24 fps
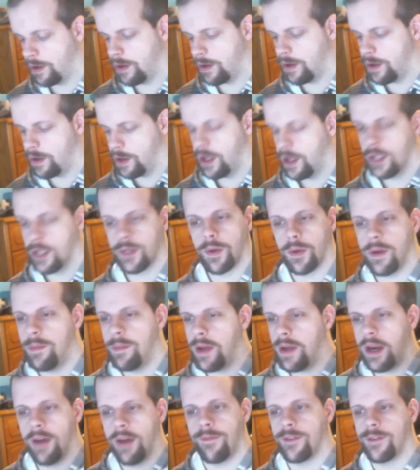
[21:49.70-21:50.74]
It's only been
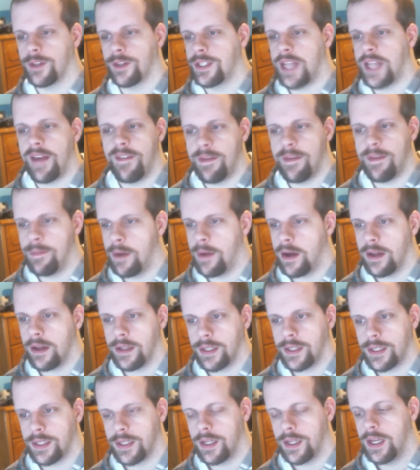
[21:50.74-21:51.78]
up for seven
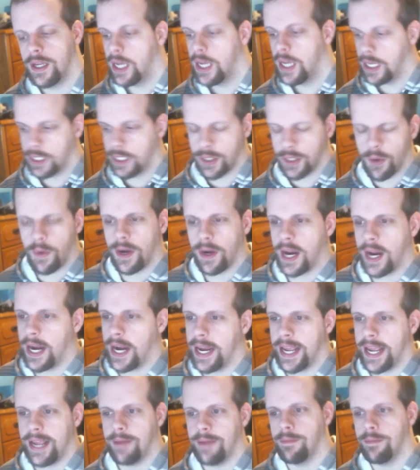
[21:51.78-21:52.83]
months. It's going on
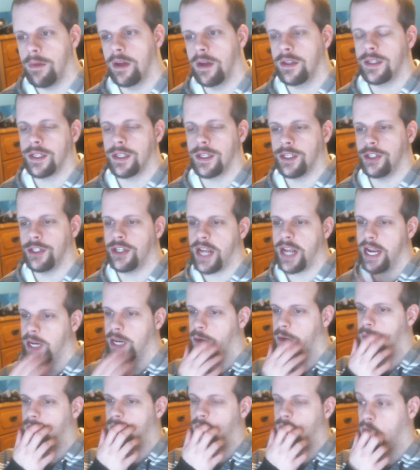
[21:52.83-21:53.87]
eight months in
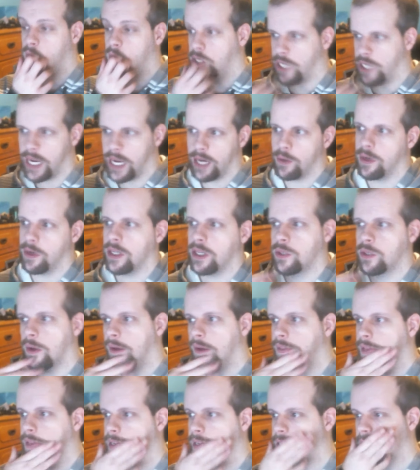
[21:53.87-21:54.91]
January. When January 12th
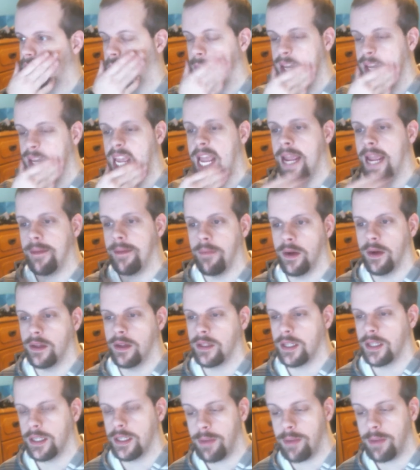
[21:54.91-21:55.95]
hits, it'll be eight months
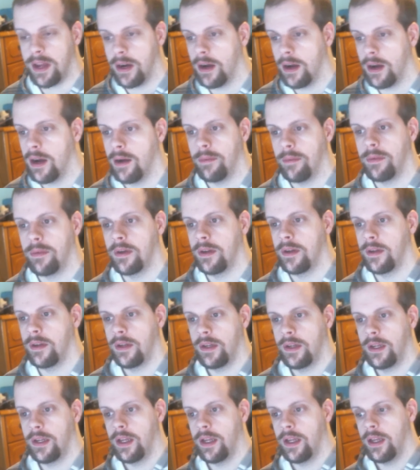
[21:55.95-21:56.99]
it's been up.
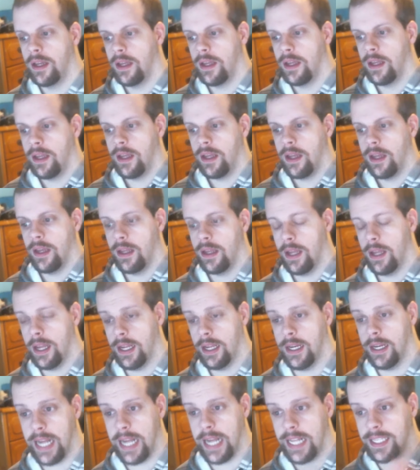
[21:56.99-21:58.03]
And
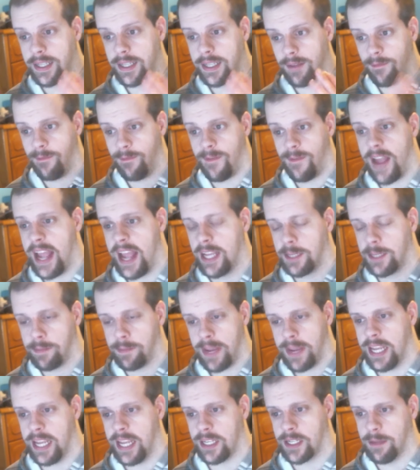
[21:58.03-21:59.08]
that's a fast
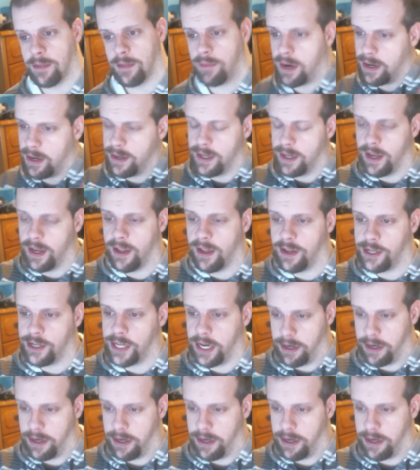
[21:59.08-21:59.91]
pace compared to the other channel.